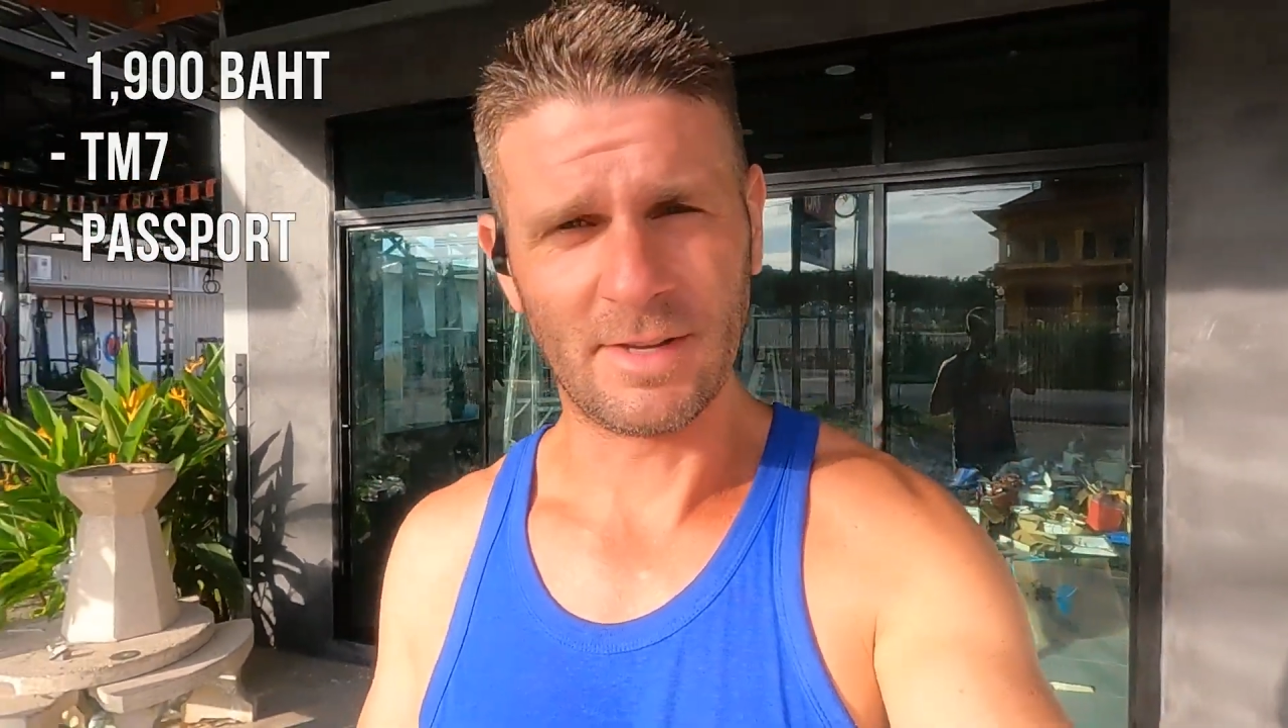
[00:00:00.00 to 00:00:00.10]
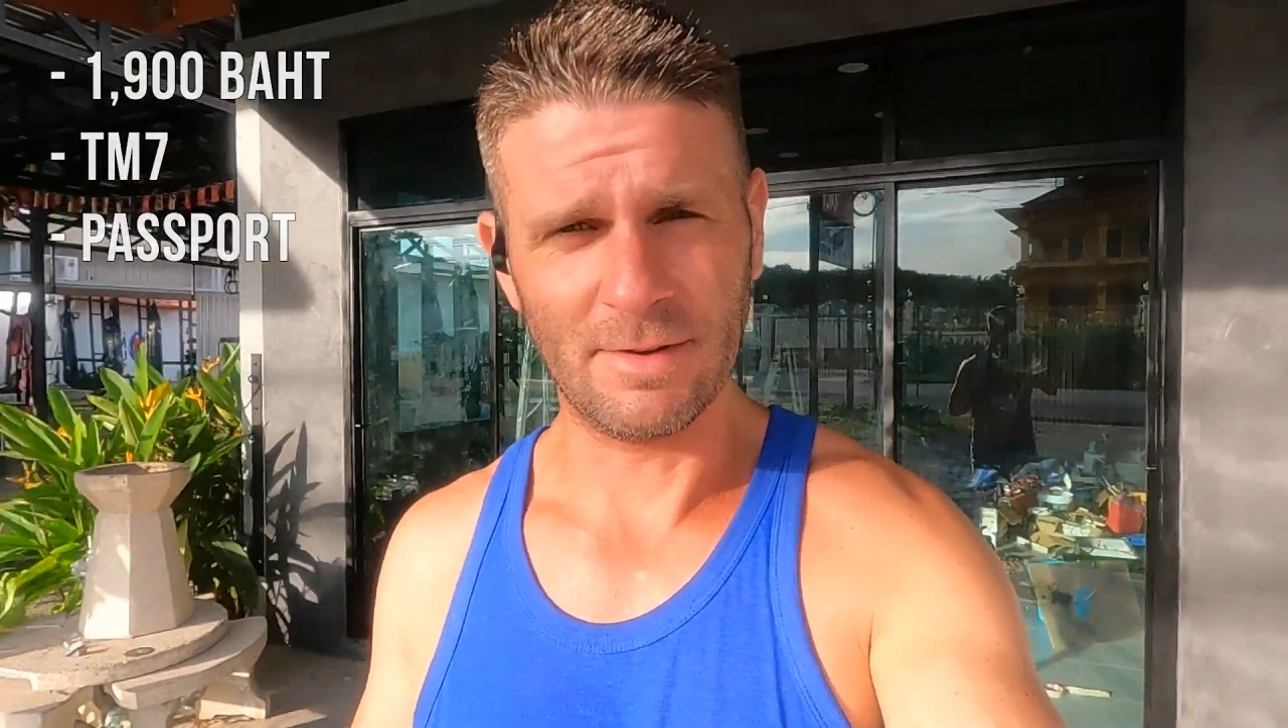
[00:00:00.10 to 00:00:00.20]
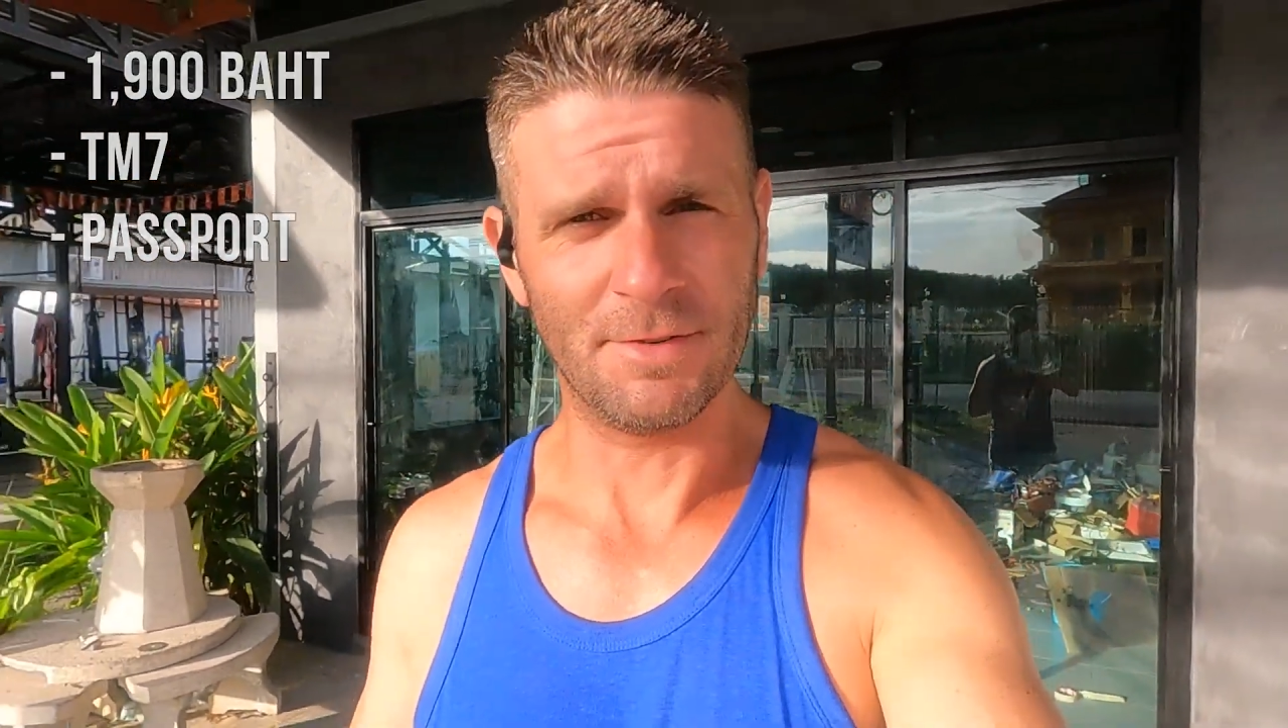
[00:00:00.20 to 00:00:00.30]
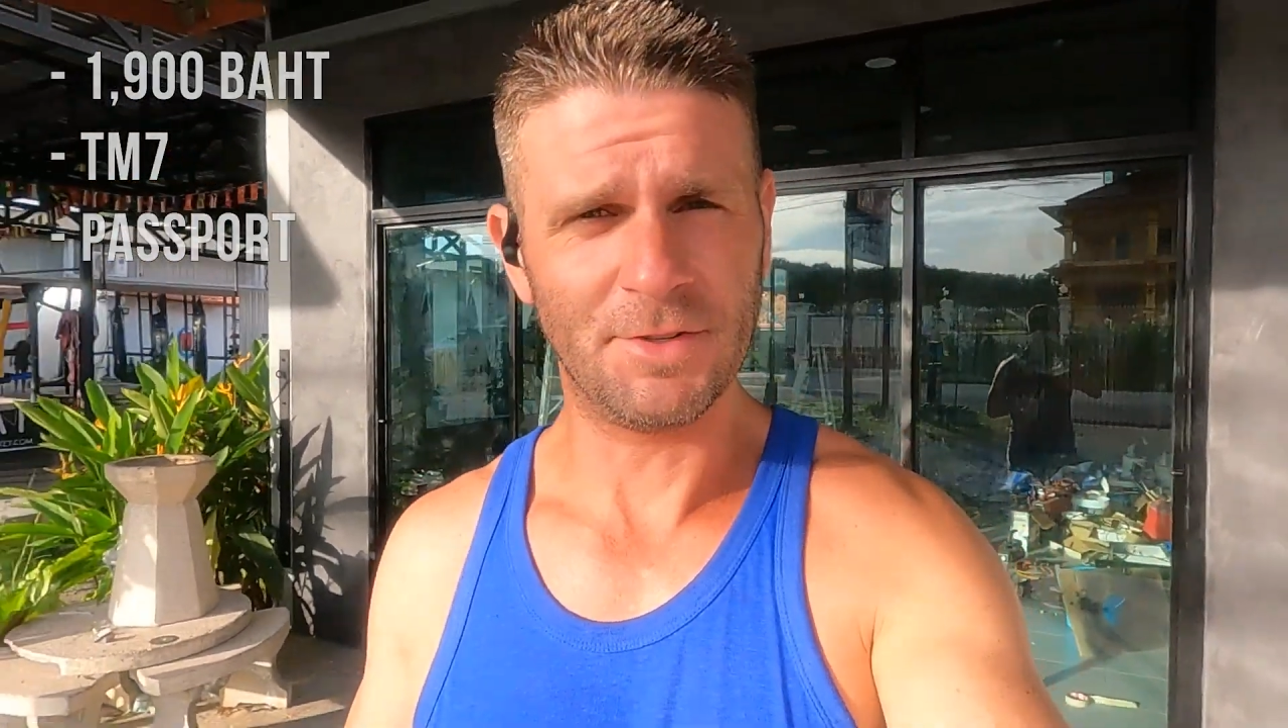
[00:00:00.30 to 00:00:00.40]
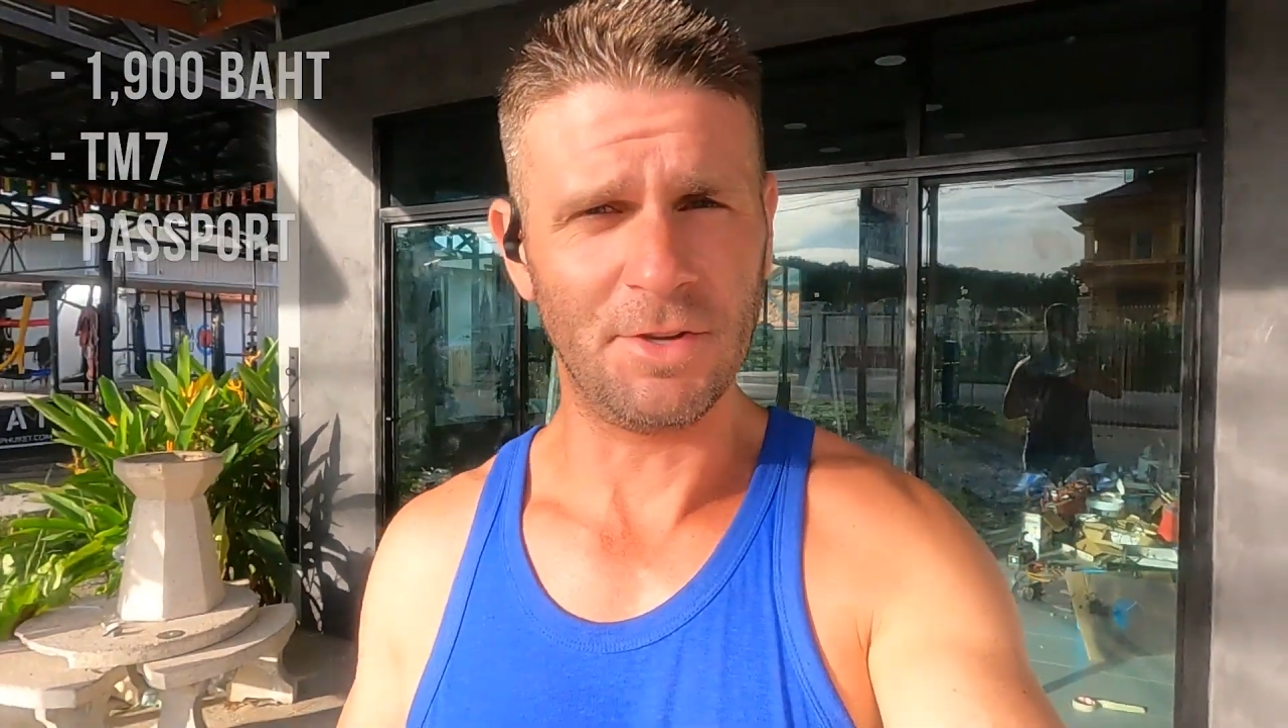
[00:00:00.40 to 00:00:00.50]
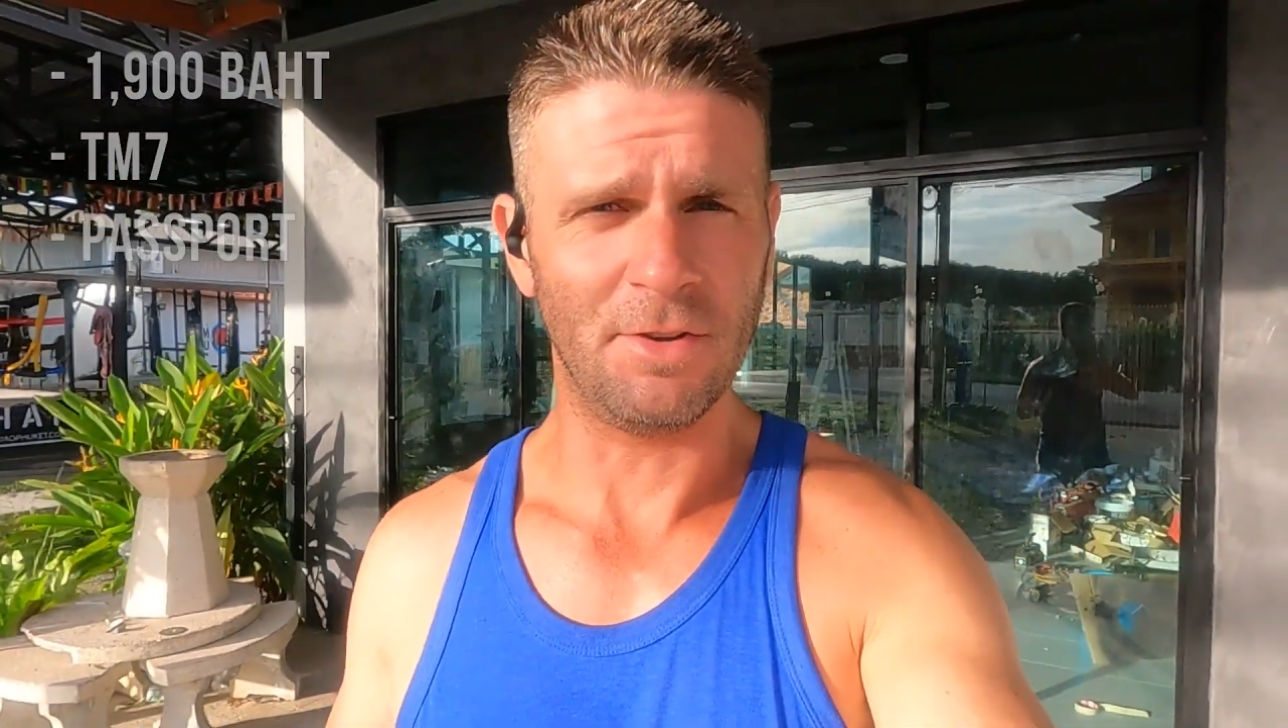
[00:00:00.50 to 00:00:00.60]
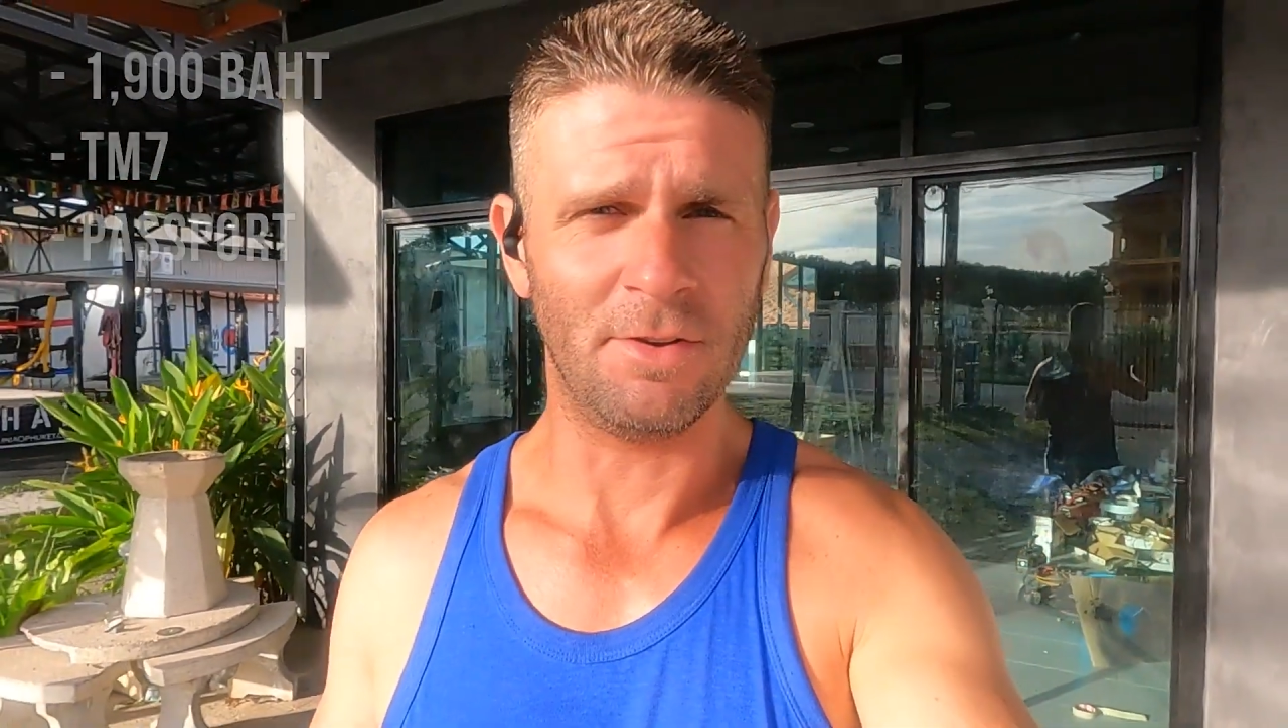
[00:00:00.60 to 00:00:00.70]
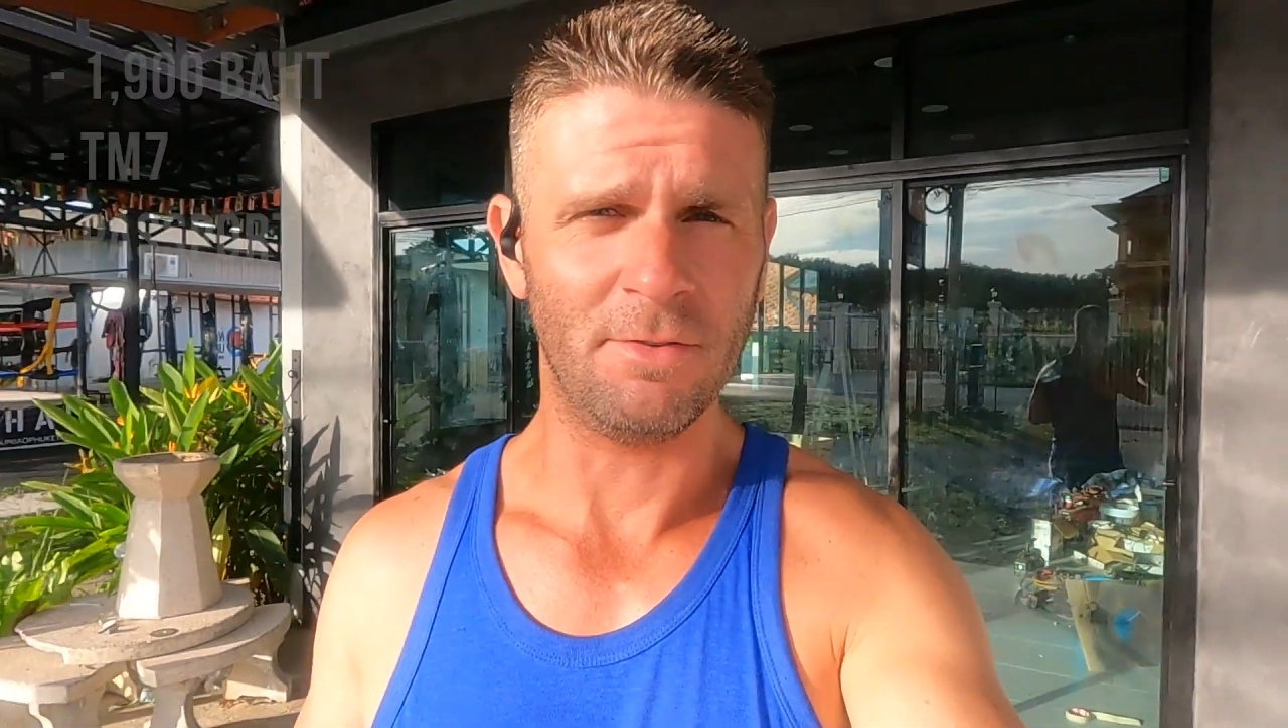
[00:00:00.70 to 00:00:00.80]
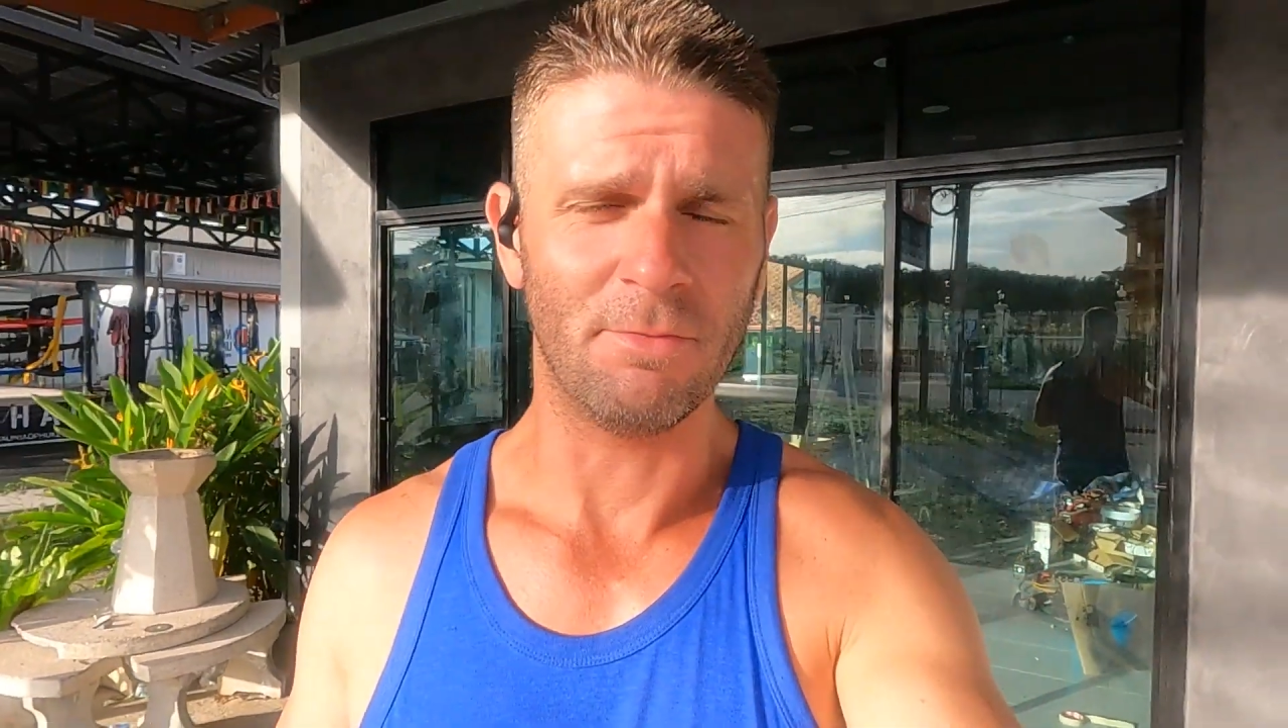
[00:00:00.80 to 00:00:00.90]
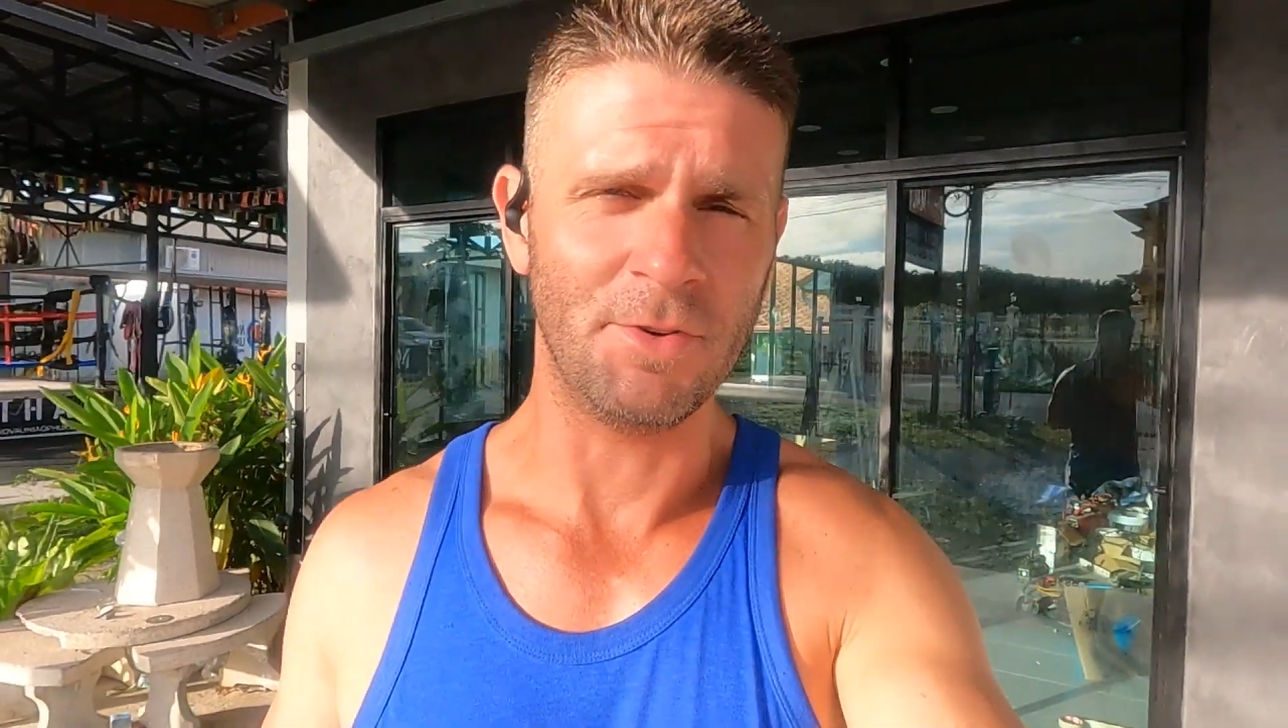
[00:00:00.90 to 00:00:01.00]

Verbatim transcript: given to you